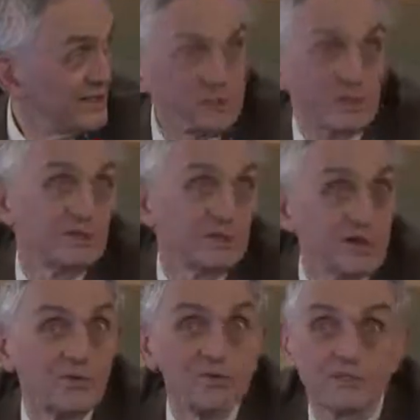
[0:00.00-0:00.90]
Well,
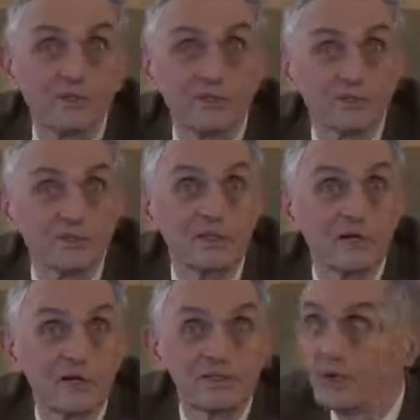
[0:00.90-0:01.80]
no inflation,
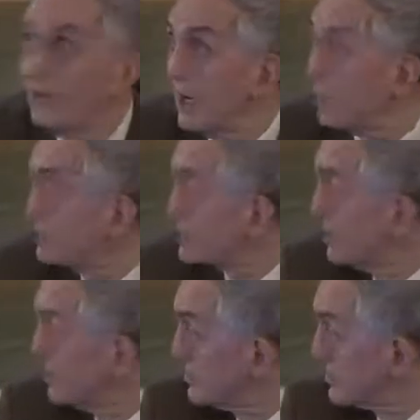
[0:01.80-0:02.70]
no house
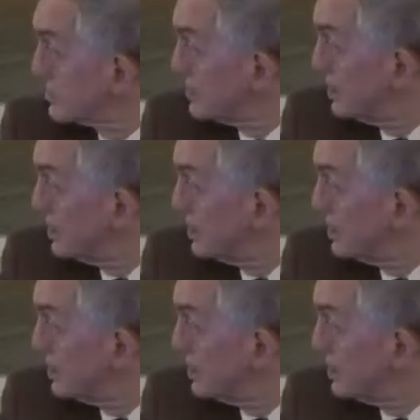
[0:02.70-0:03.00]
loans,